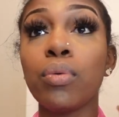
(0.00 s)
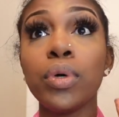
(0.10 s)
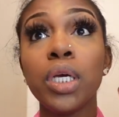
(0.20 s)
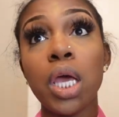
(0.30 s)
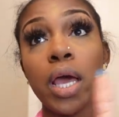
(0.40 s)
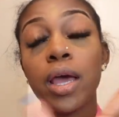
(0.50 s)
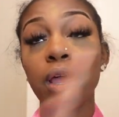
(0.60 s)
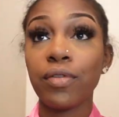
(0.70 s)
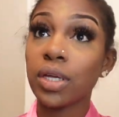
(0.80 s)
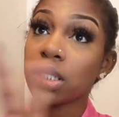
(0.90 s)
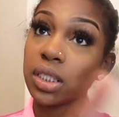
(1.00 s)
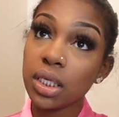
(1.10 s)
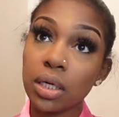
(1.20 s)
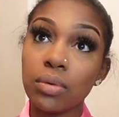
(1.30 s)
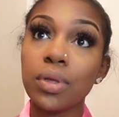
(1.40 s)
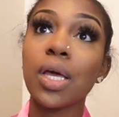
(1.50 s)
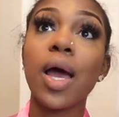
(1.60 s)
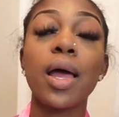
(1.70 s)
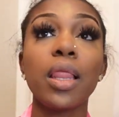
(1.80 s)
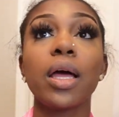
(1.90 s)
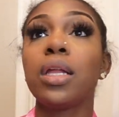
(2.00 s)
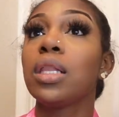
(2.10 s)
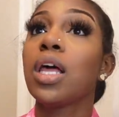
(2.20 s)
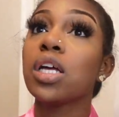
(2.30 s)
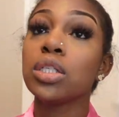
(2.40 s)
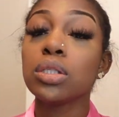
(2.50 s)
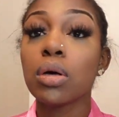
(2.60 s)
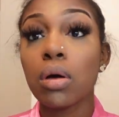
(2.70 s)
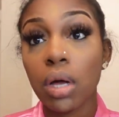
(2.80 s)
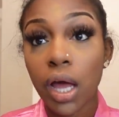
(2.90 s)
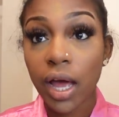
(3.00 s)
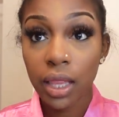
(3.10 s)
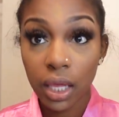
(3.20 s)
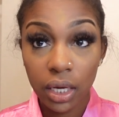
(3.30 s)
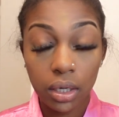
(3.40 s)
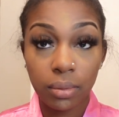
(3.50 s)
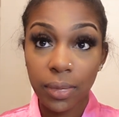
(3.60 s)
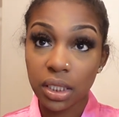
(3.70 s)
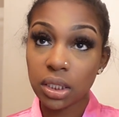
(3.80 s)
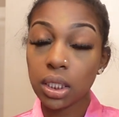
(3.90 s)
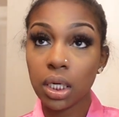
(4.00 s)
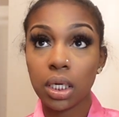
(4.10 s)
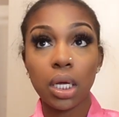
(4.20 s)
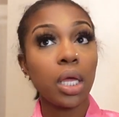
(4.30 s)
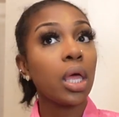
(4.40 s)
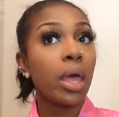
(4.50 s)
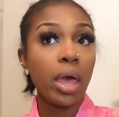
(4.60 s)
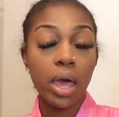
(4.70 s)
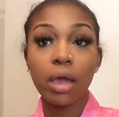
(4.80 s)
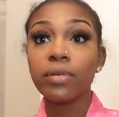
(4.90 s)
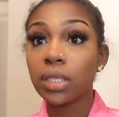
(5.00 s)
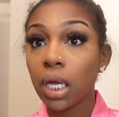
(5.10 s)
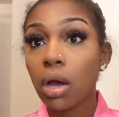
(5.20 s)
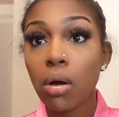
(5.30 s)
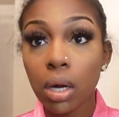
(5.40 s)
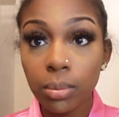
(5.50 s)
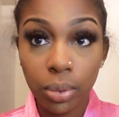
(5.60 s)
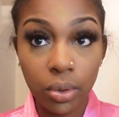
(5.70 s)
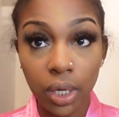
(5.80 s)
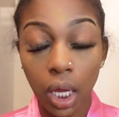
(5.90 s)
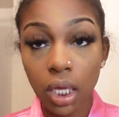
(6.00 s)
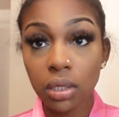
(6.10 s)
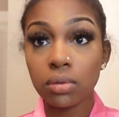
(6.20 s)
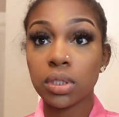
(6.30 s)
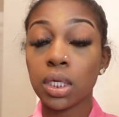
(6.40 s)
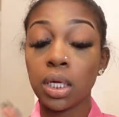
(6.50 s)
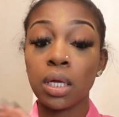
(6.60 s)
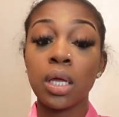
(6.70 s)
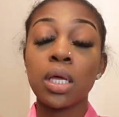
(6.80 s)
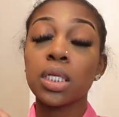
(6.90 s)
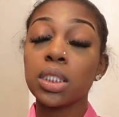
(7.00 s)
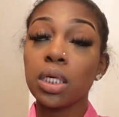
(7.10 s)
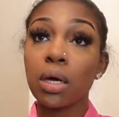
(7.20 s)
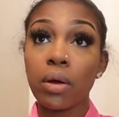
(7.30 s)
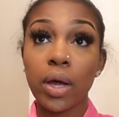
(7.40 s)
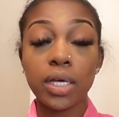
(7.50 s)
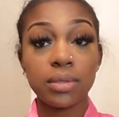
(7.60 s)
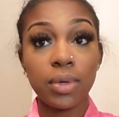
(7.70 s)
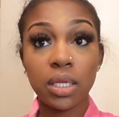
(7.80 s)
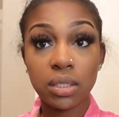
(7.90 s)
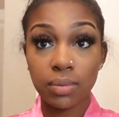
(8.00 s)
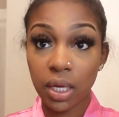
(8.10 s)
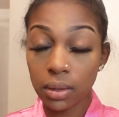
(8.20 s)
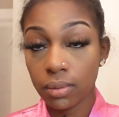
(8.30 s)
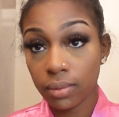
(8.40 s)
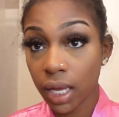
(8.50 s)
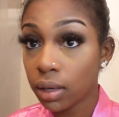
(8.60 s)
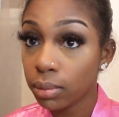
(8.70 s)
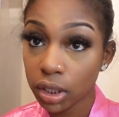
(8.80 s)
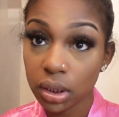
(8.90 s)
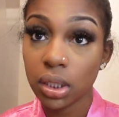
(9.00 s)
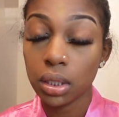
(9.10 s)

we have concealed we highlighted lashes on eyeliner mascara everything on point using T. Nicole Cosmetics make makeup brush